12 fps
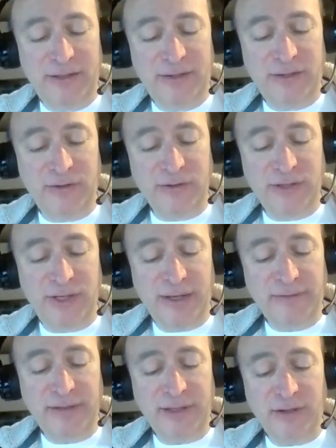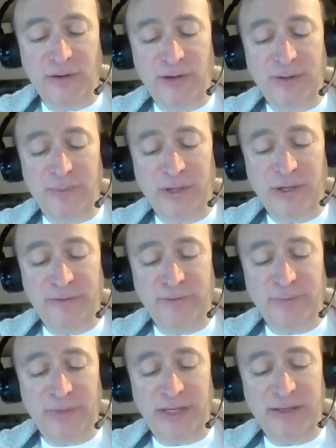There is nothing at all apart
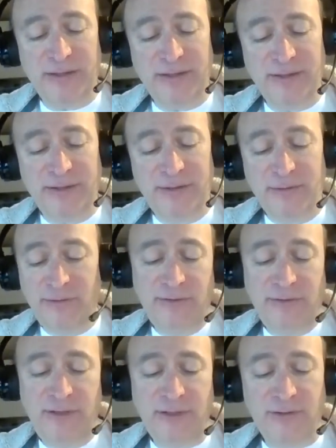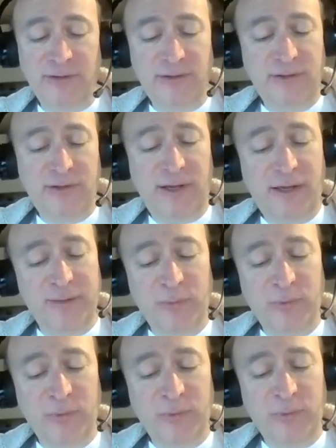from me. Indeed, I am
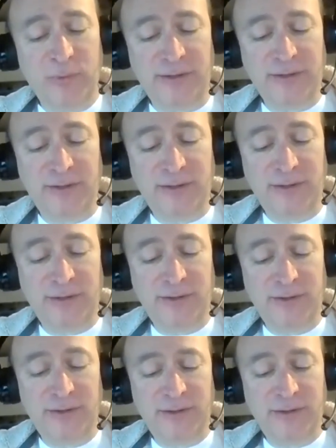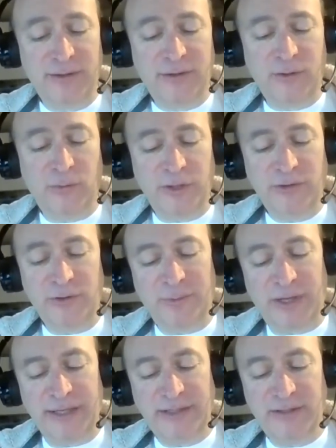Brahman. One who
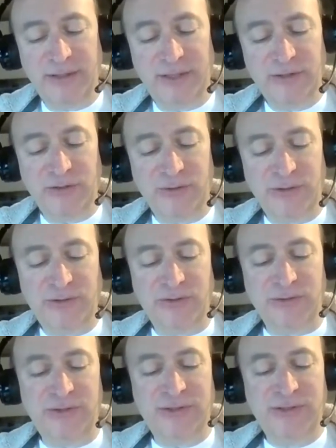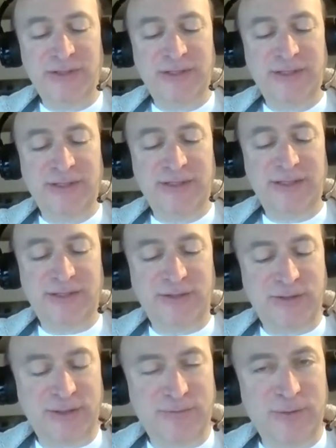abides in this certitude is a
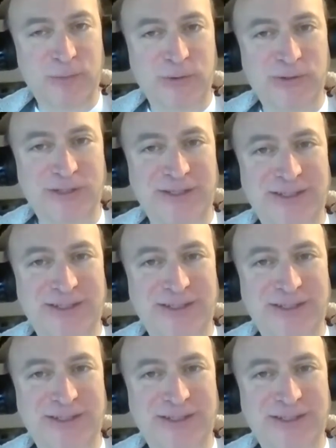Jivan Mukta.